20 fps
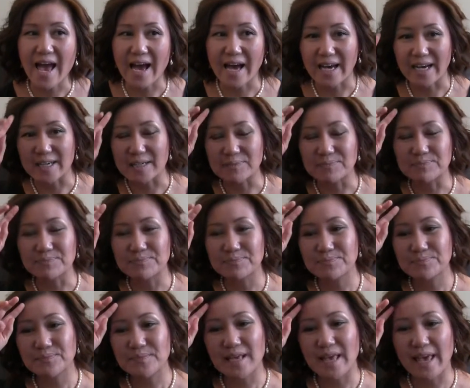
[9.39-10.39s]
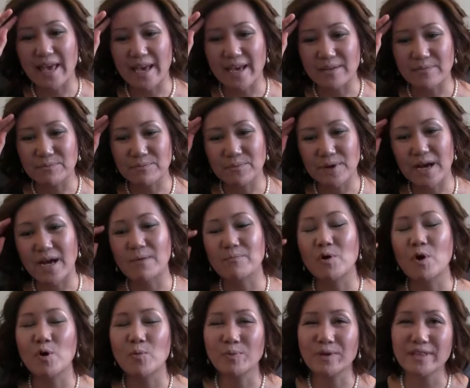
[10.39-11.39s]
And I'm
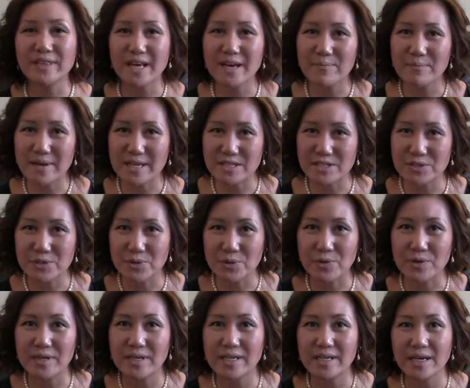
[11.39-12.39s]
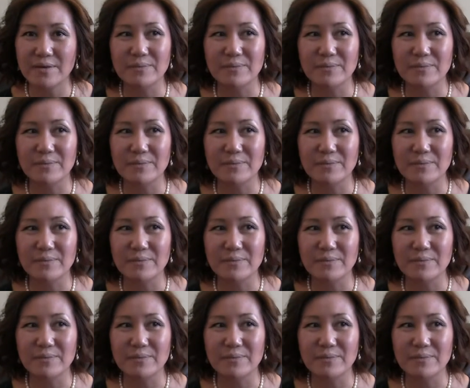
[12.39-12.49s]
hoping that my story,